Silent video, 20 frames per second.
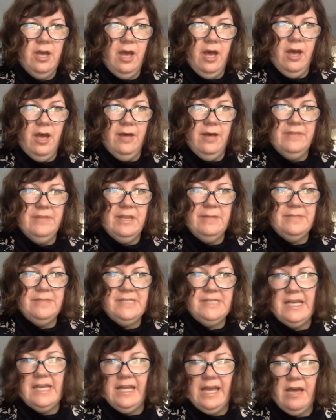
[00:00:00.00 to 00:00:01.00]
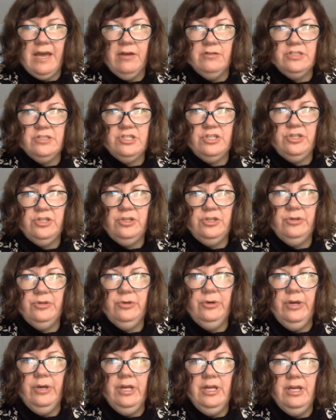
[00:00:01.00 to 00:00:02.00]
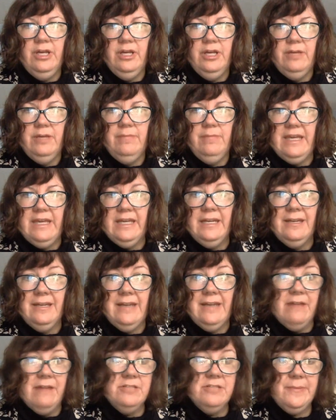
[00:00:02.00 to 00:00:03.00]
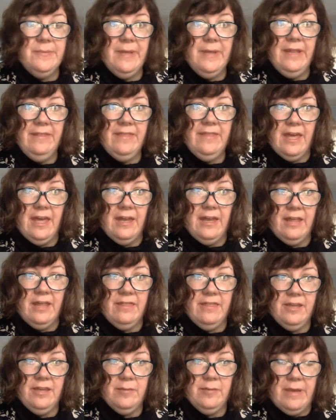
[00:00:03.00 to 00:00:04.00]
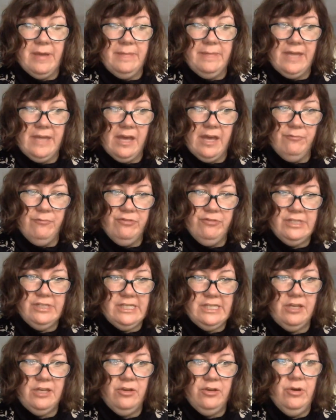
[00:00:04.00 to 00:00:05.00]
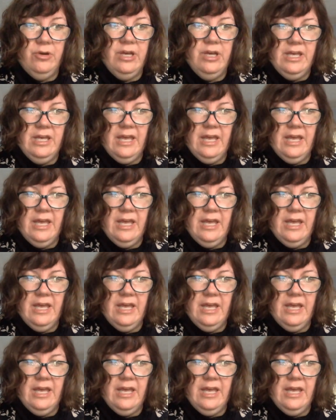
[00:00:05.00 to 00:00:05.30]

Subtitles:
that I'm sending out to make an announcement that I think might be helpful to you,